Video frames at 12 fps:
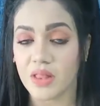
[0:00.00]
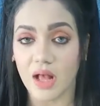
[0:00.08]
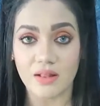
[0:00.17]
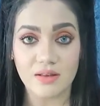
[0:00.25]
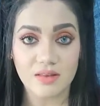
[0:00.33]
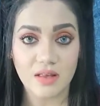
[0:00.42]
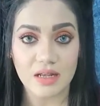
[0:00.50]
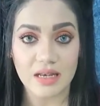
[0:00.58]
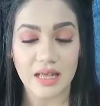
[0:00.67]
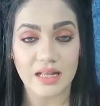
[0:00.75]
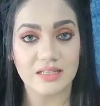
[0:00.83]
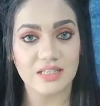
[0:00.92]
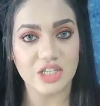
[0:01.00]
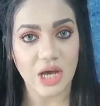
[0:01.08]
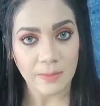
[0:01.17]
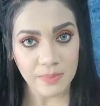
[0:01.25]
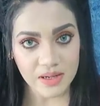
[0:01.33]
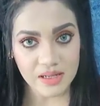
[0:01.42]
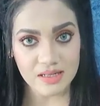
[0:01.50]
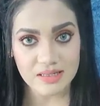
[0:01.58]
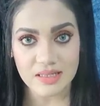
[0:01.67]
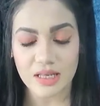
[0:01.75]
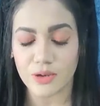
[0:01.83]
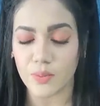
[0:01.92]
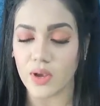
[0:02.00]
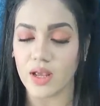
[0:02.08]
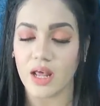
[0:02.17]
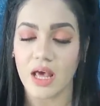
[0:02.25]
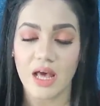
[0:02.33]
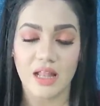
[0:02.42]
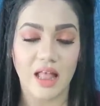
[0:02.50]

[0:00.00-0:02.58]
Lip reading: Now, this contains Japanese seaweed